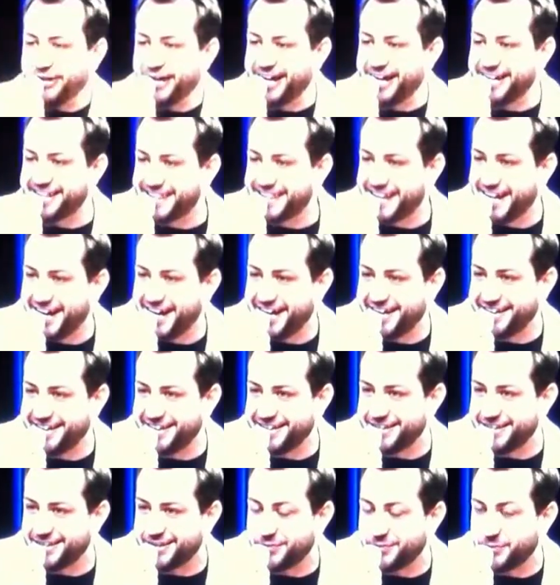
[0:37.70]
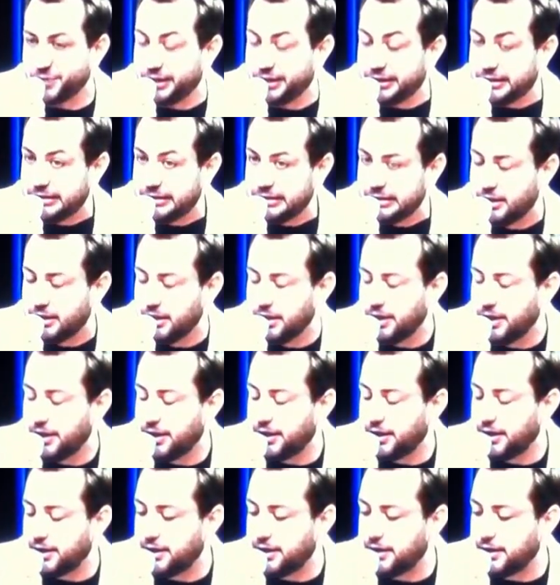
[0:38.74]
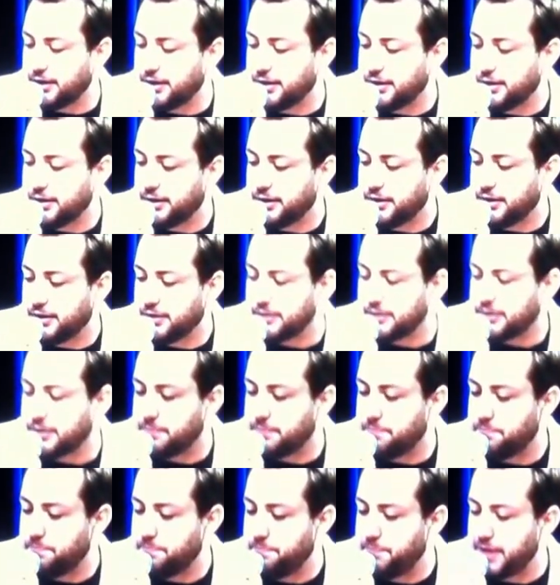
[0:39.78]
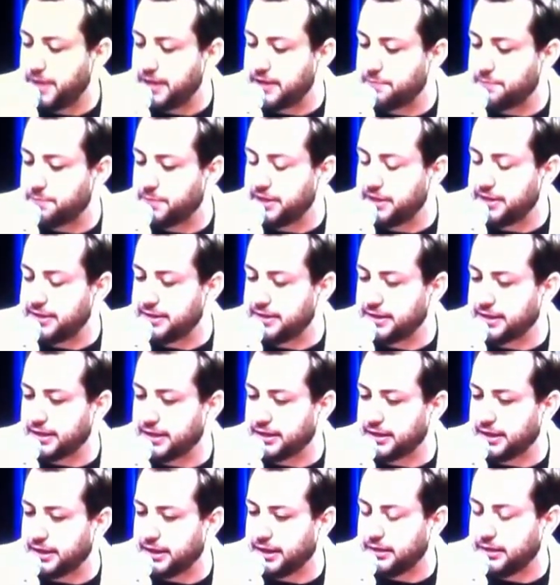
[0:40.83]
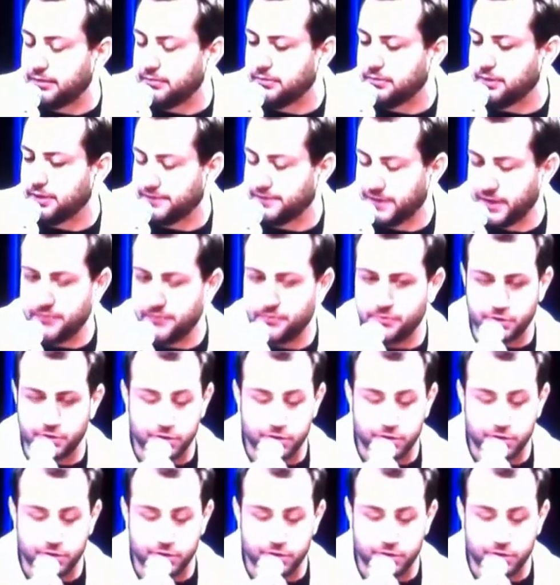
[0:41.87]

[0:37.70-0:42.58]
you guys in the audience as well, the best place to get laid, if that's